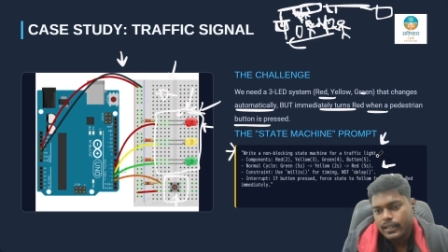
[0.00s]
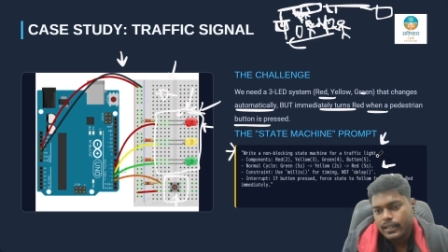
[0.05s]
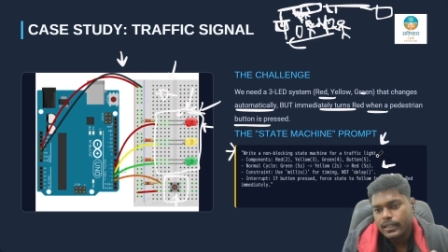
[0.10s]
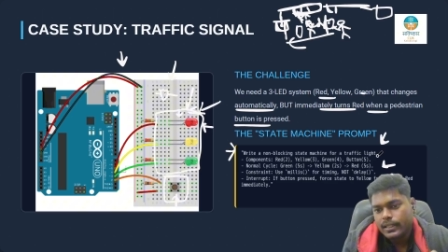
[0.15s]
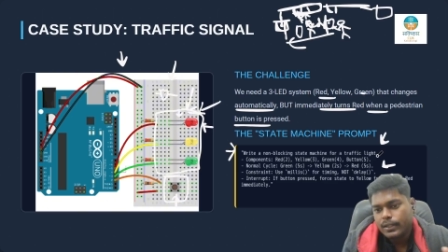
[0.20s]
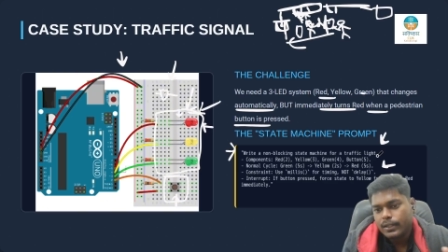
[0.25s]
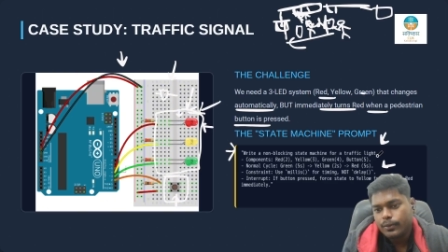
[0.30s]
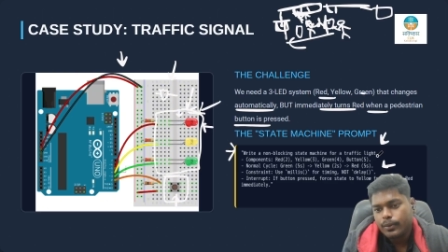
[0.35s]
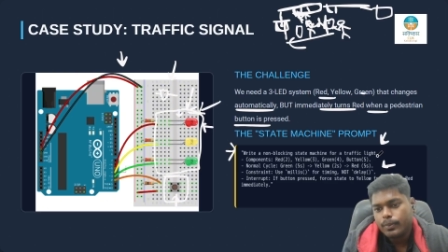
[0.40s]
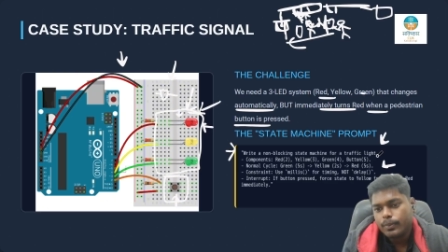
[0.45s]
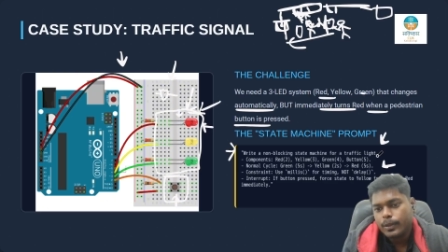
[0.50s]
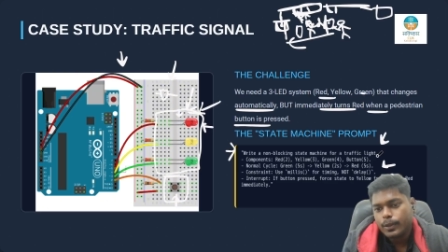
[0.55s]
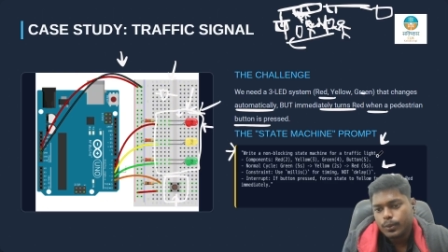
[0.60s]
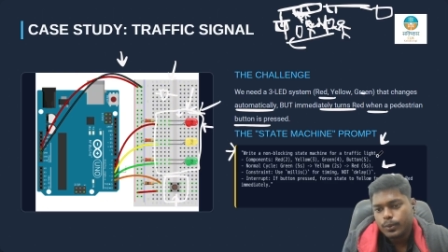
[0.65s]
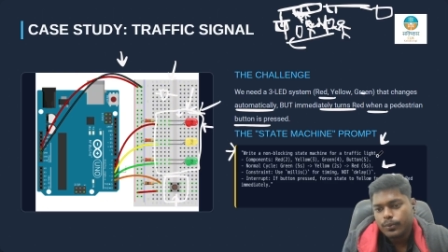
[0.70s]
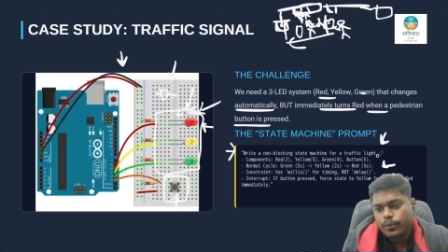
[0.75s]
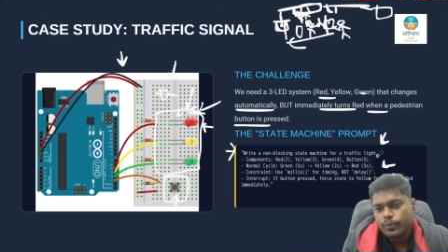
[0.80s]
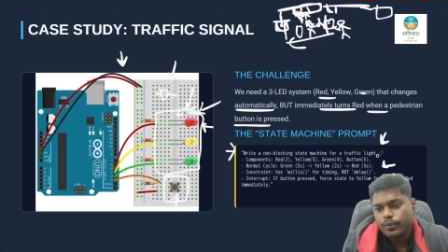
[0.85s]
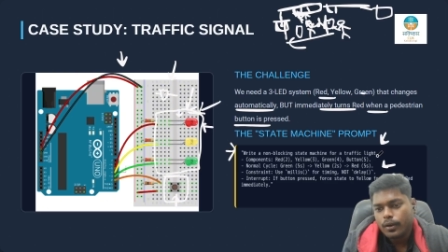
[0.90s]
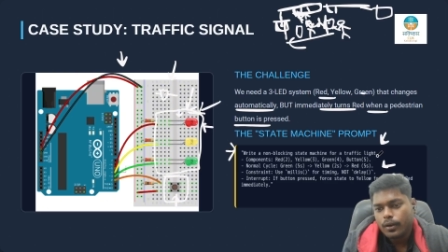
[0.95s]
and then it will be
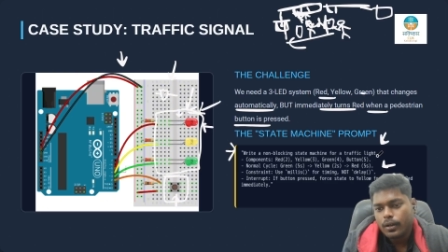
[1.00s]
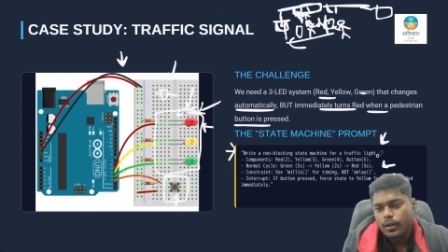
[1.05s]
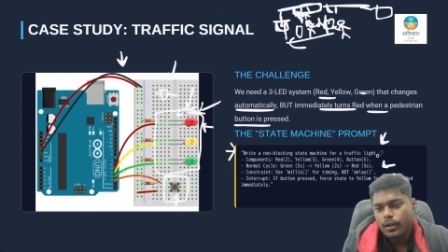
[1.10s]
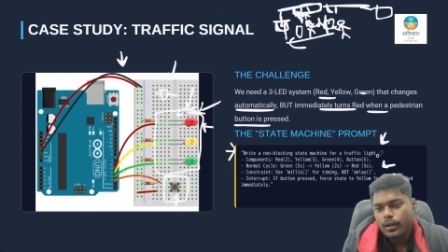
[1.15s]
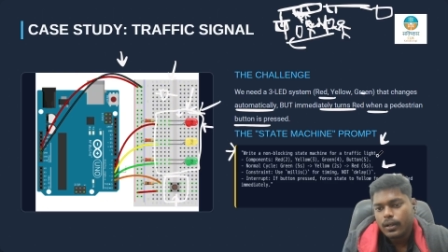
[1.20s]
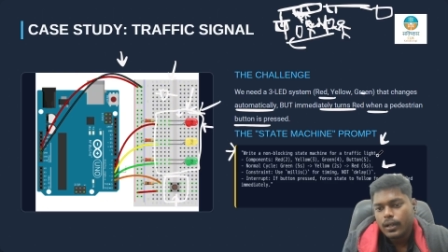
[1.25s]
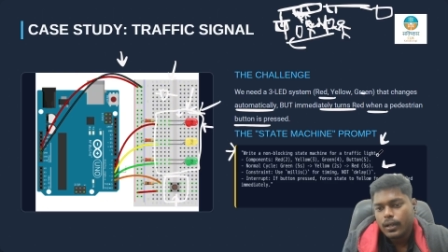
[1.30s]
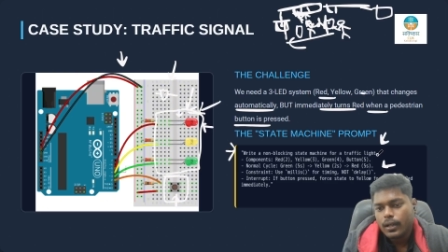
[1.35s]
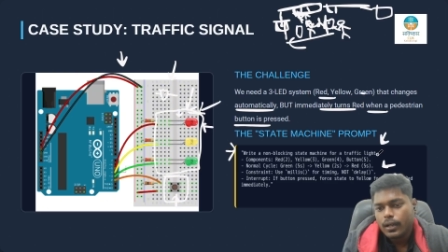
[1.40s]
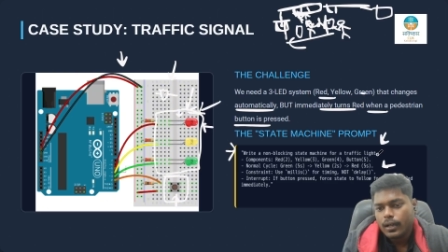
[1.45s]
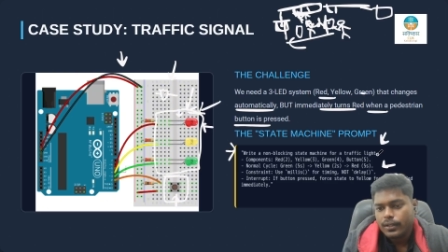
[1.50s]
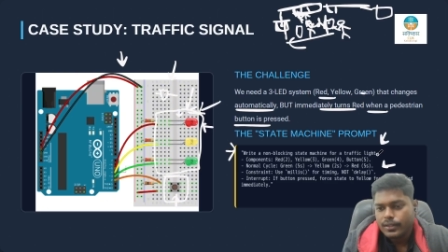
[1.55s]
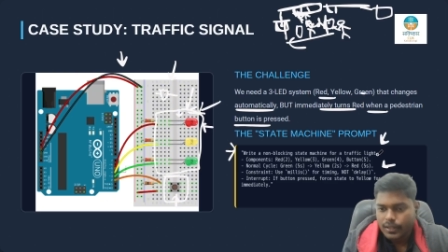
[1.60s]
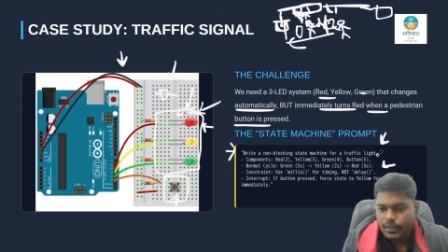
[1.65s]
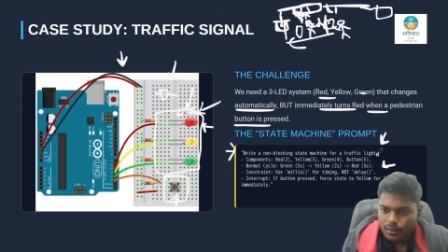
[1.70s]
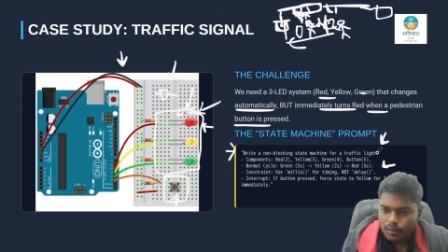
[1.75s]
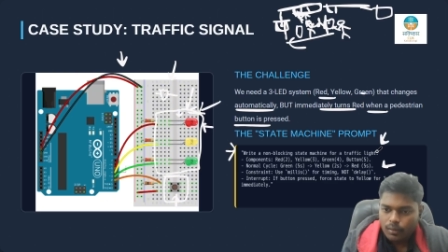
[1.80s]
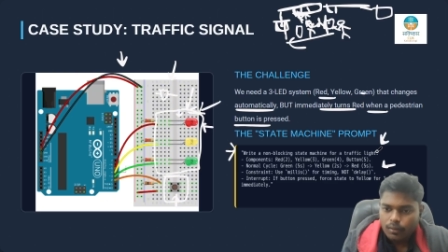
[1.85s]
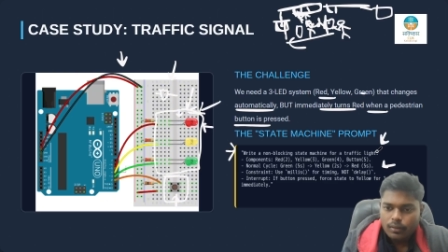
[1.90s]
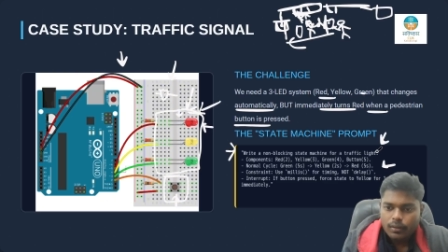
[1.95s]
two for
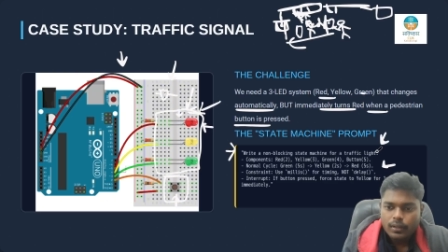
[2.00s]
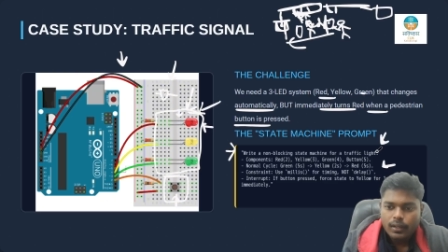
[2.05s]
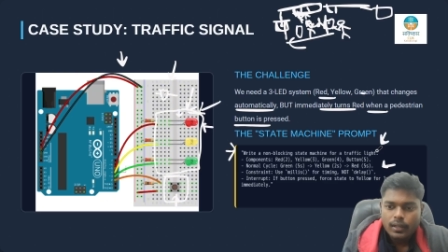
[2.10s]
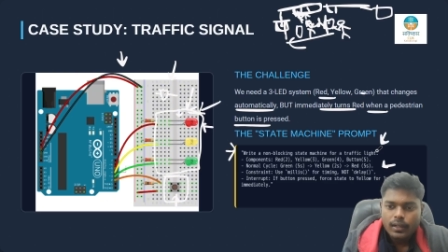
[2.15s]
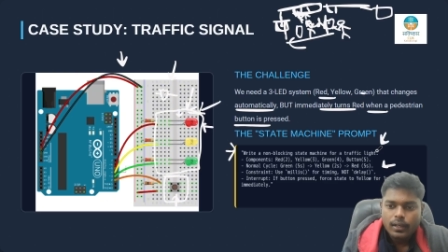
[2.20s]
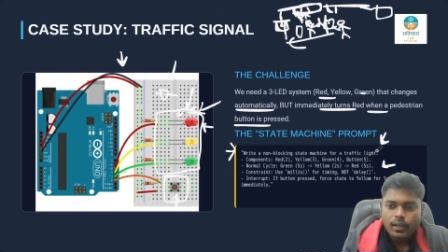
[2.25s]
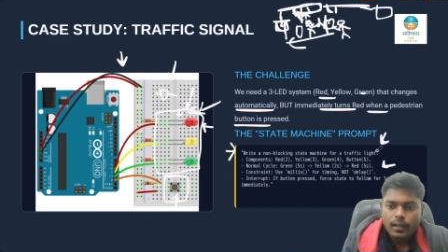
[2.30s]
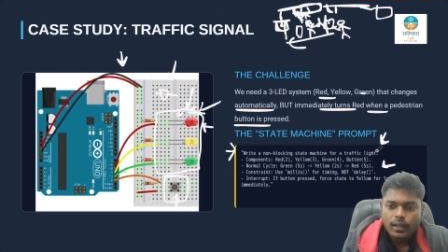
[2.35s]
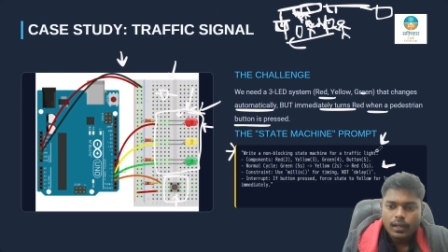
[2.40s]
yellow,